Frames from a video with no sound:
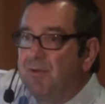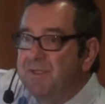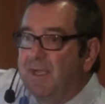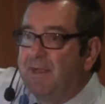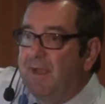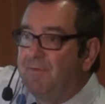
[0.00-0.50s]
Of
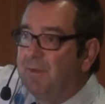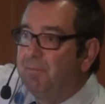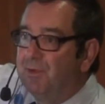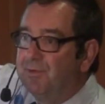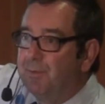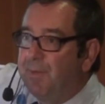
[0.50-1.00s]
course, I'd have
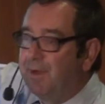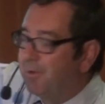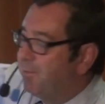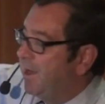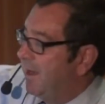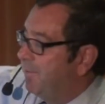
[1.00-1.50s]
to build a
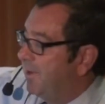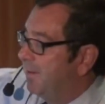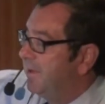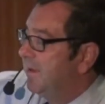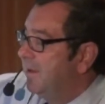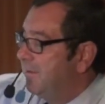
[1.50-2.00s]
better
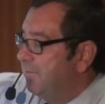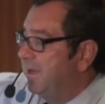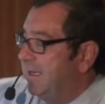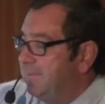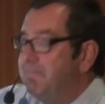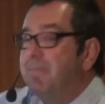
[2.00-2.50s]
pop-up,
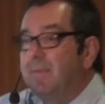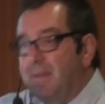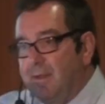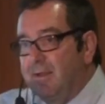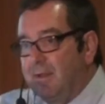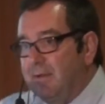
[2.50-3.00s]
but
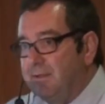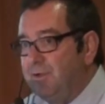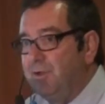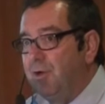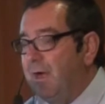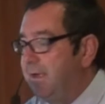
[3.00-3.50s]

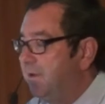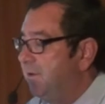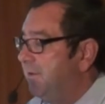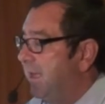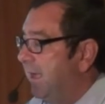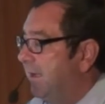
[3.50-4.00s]
you know how
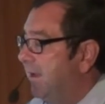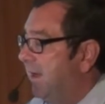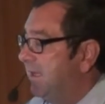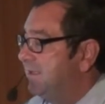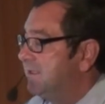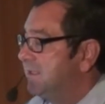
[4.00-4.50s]
to do
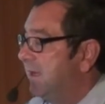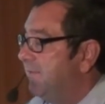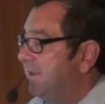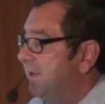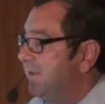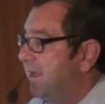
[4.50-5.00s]
that. I just
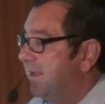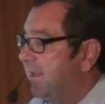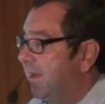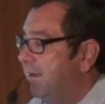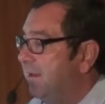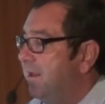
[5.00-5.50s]
haven't done
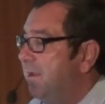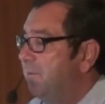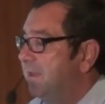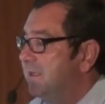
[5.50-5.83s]
that yet.